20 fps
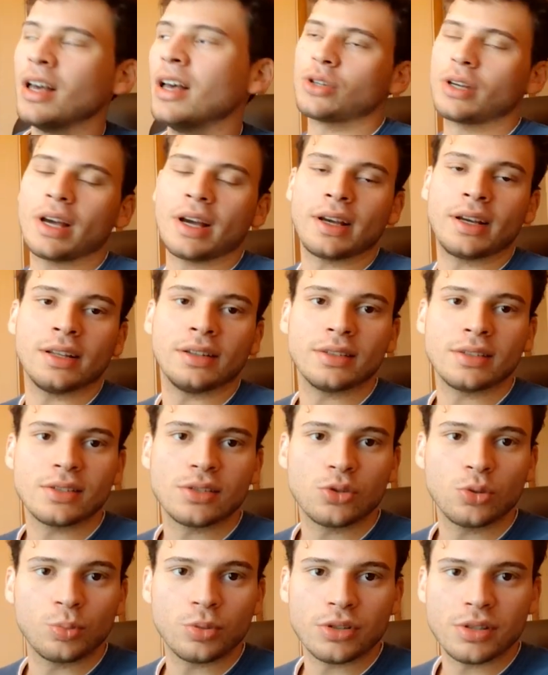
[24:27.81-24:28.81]
again, it's
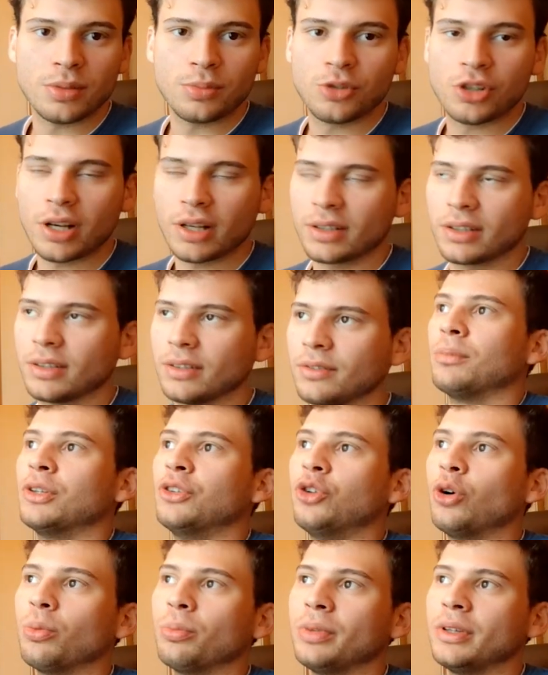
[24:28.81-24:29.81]
super subjective, but
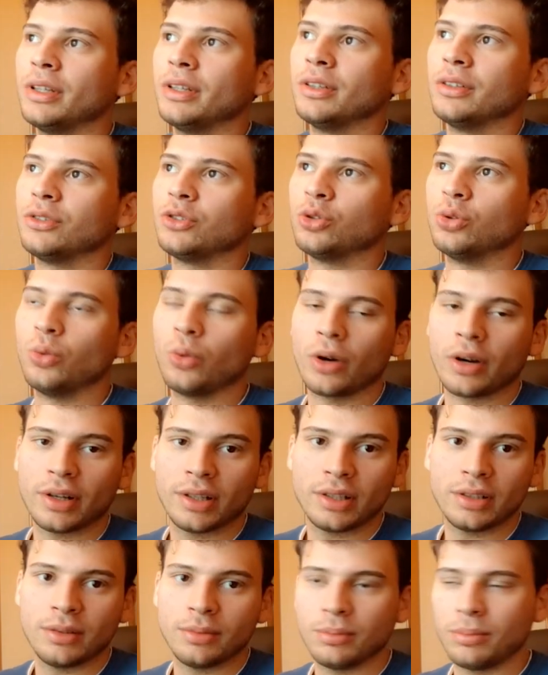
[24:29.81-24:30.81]
don't be too
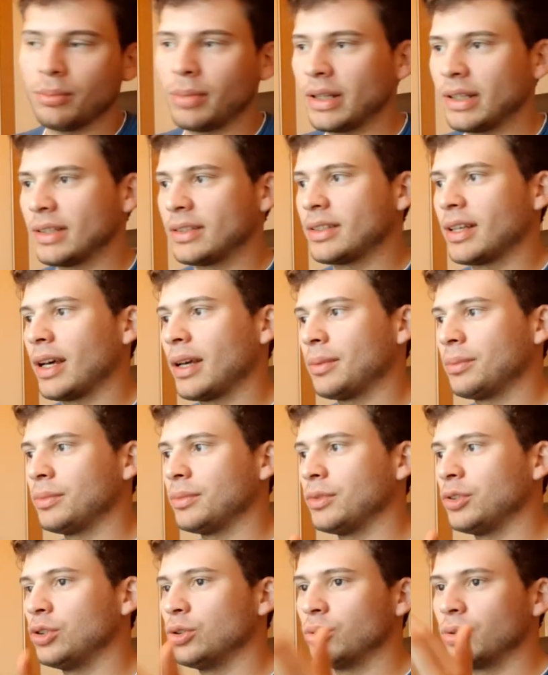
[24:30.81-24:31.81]
worried by the
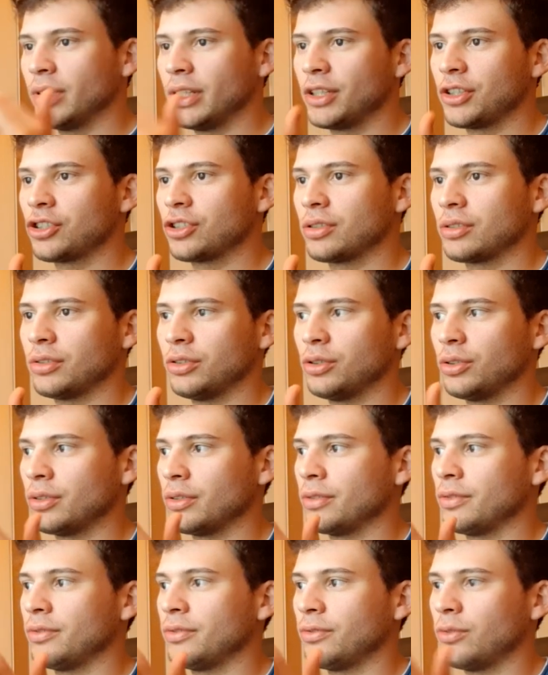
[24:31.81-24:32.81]
time you reach
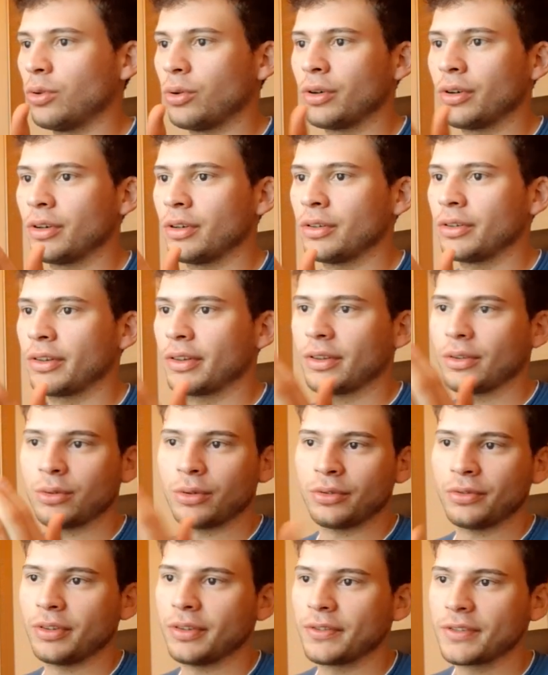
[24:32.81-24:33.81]
your fourth
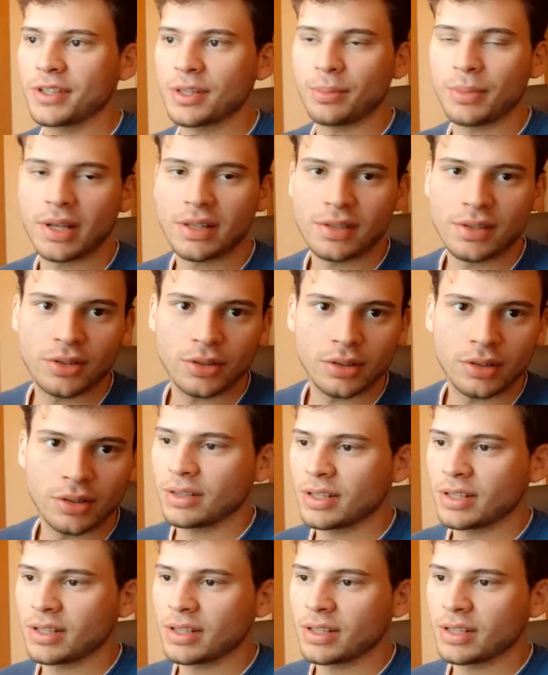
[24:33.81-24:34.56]
or fifth semester.